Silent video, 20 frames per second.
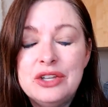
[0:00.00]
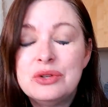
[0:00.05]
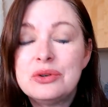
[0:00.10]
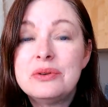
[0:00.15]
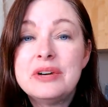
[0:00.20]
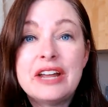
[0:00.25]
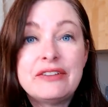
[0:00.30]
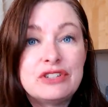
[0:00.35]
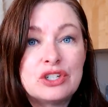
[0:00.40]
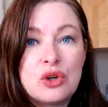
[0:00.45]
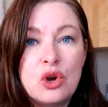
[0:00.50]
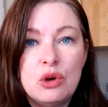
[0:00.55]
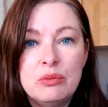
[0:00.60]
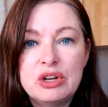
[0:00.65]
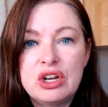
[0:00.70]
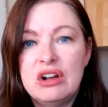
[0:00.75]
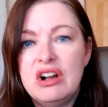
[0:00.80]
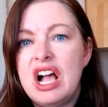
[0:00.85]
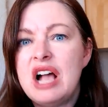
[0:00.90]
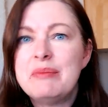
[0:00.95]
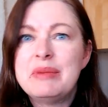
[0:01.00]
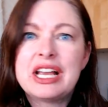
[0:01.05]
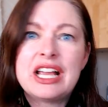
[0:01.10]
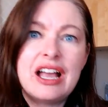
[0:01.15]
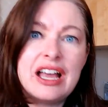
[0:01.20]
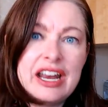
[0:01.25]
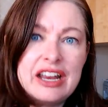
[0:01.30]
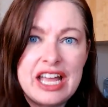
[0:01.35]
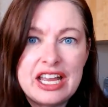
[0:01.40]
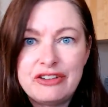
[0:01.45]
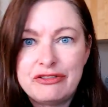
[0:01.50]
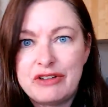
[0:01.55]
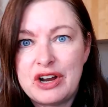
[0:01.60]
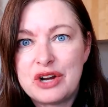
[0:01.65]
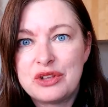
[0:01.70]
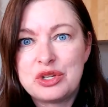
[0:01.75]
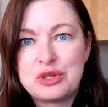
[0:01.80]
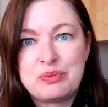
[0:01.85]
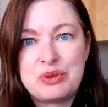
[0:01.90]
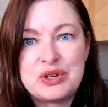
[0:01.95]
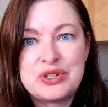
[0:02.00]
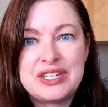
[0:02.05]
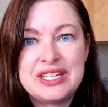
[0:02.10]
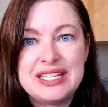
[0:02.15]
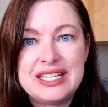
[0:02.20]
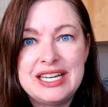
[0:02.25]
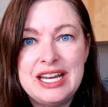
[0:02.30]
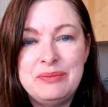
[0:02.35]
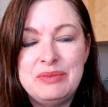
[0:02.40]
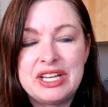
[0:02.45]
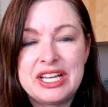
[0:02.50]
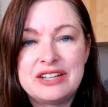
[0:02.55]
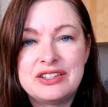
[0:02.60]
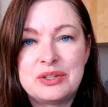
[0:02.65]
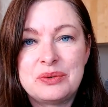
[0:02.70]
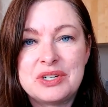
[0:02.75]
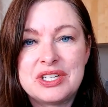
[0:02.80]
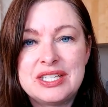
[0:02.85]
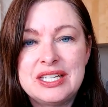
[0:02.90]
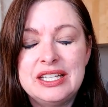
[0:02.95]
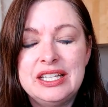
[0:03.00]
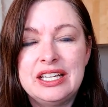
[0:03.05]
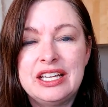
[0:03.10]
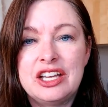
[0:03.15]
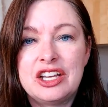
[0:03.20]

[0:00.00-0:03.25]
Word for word: You don't have to go home and go, oh my God, I had to fire this person today because they were stealing.